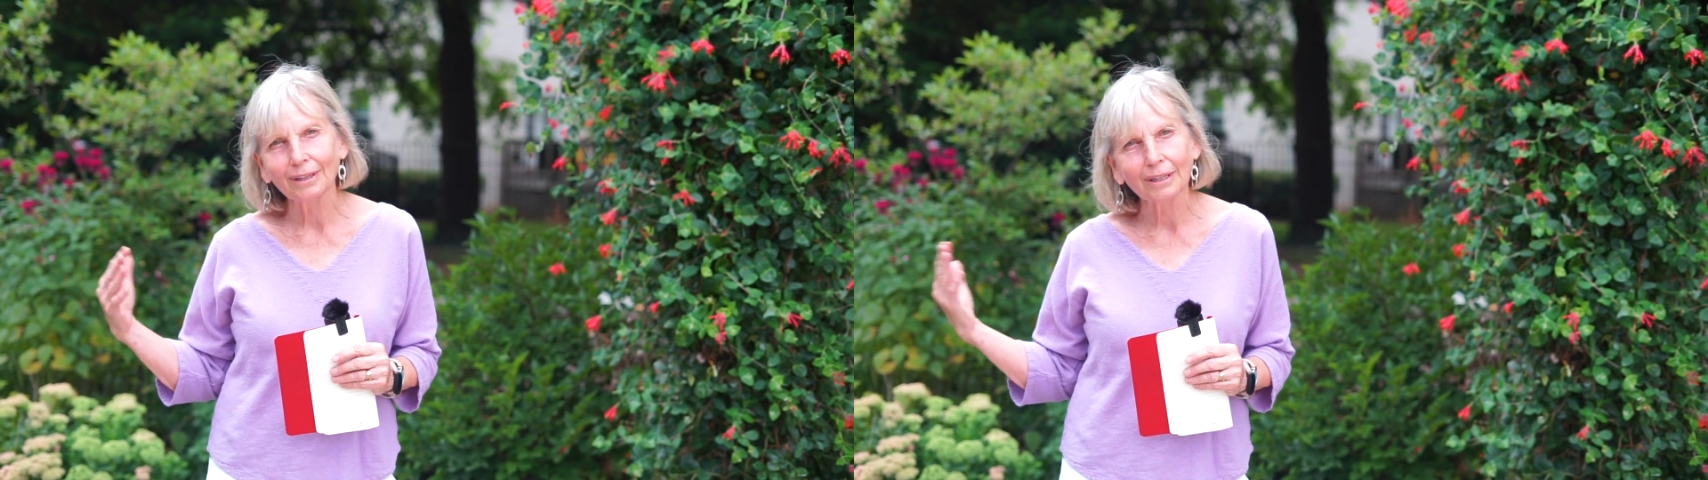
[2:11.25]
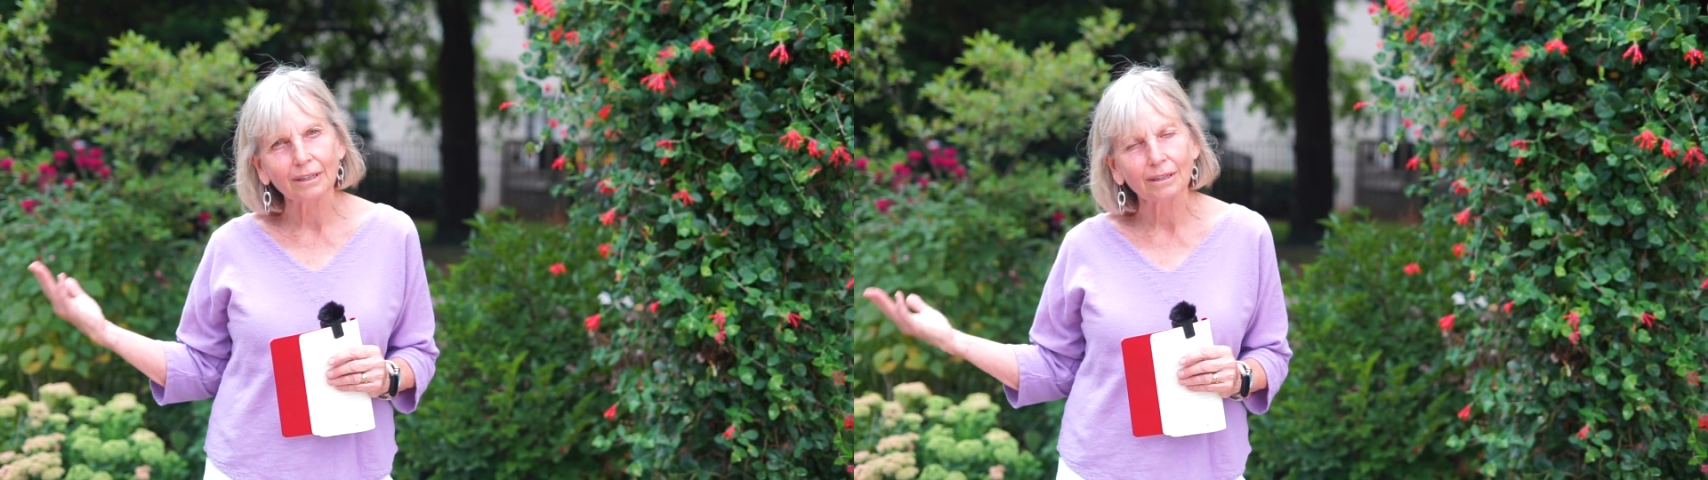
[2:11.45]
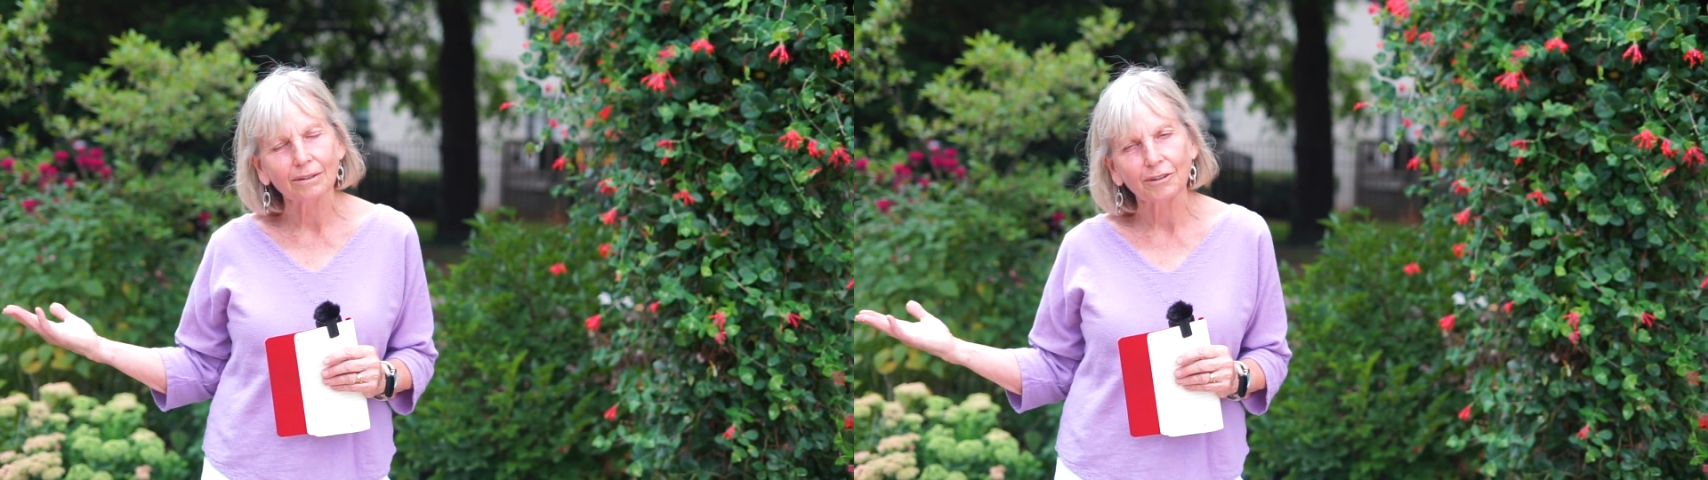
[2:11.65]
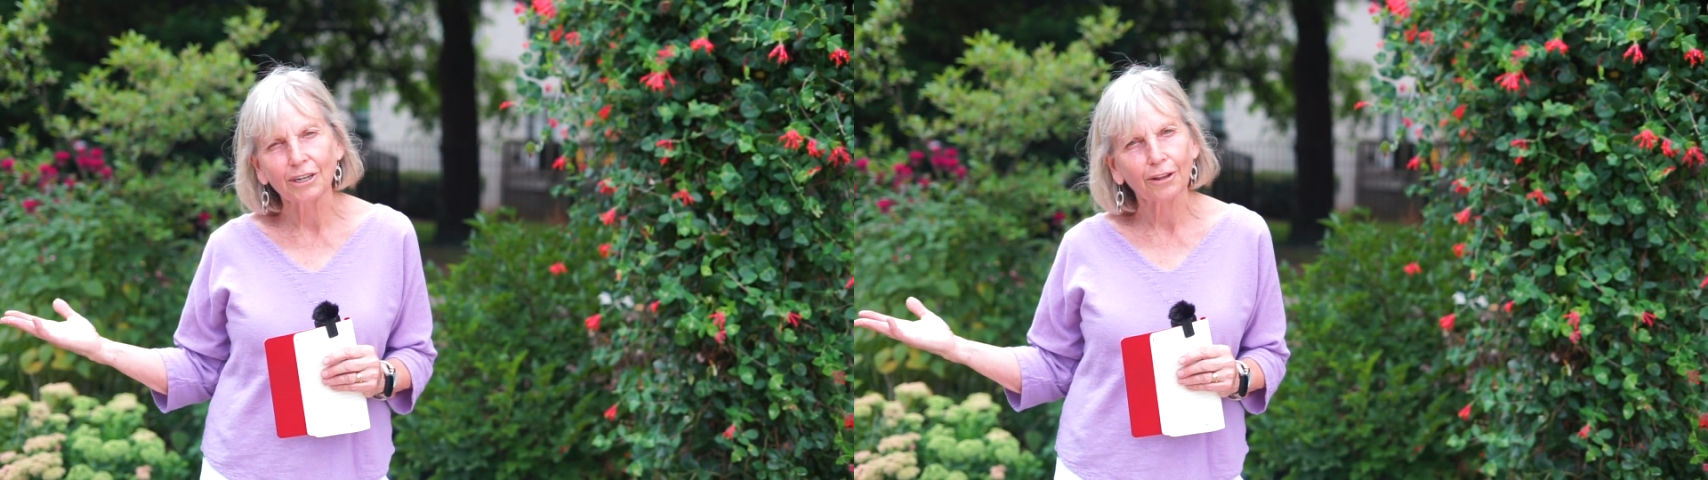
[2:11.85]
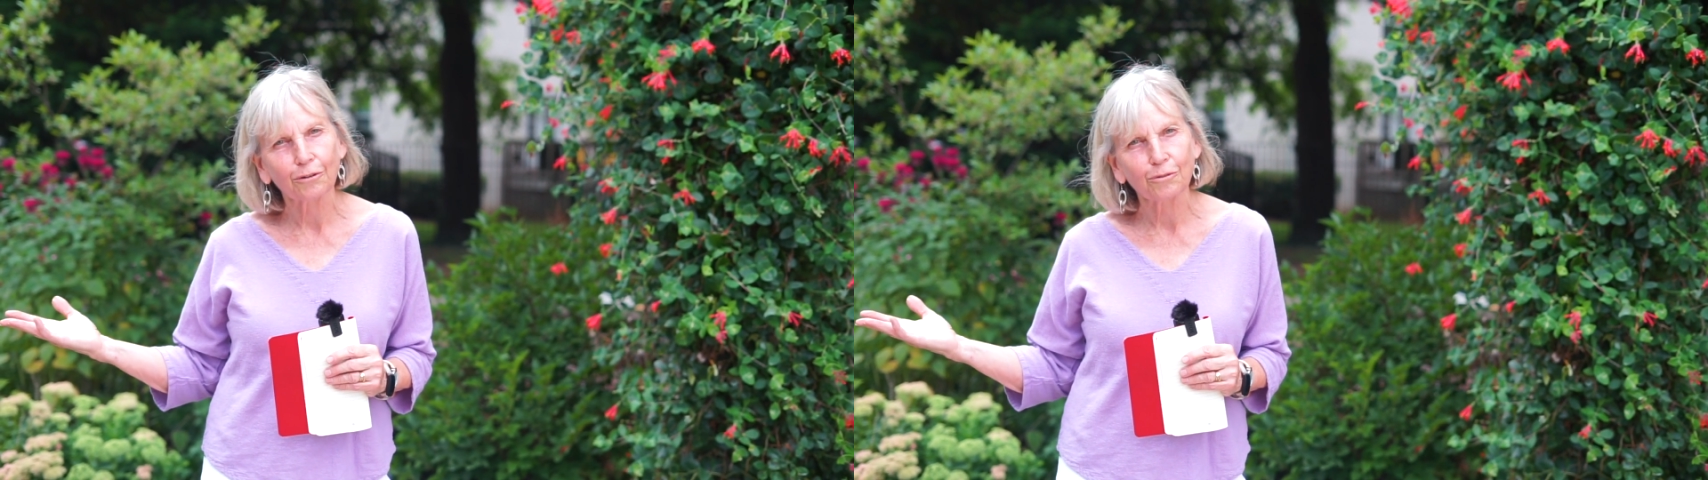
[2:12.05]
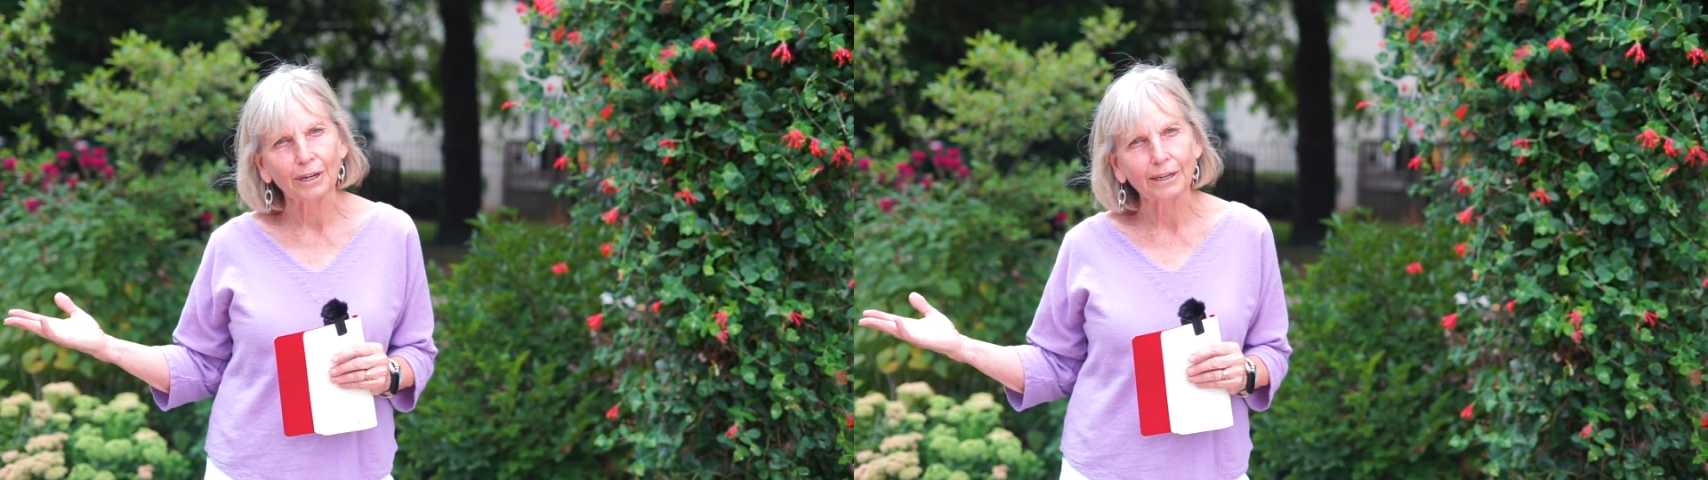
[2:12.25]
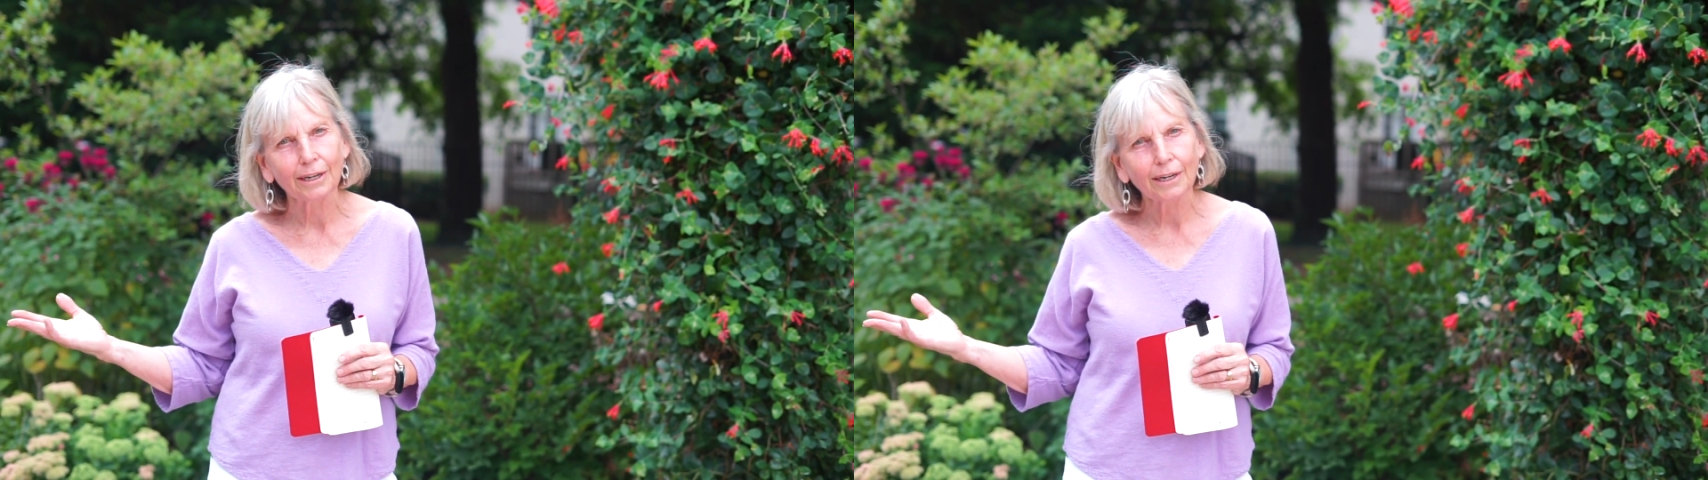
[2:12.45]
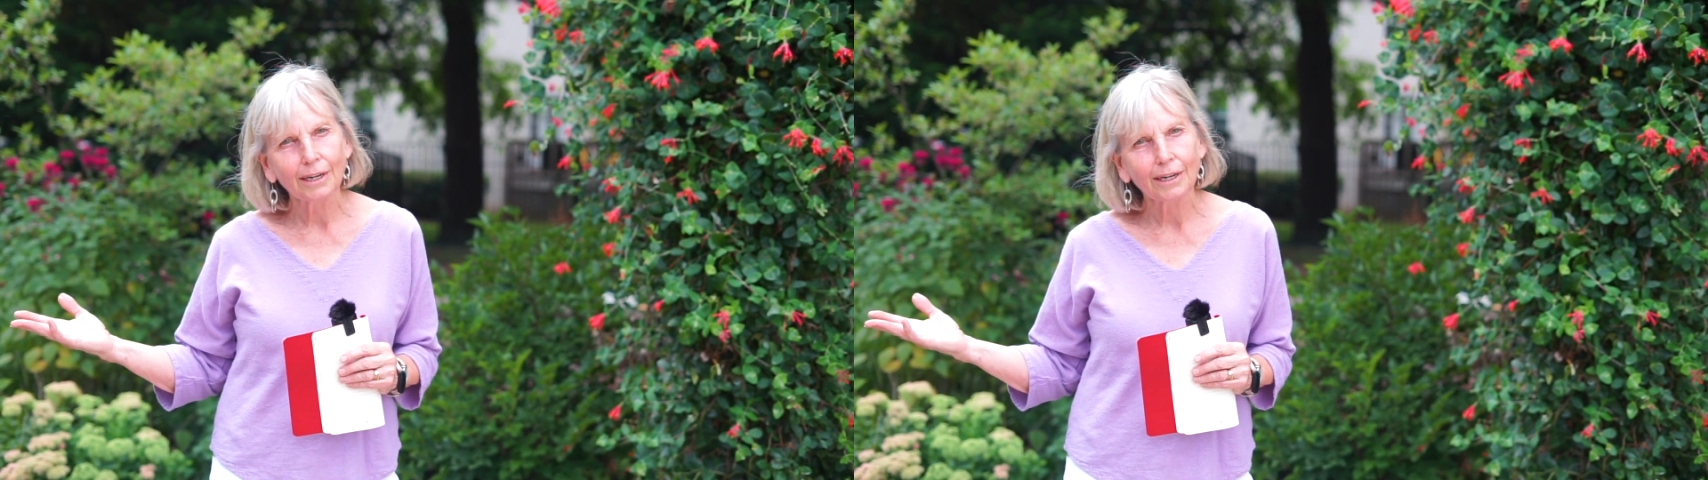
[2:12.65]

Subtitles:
little of another one.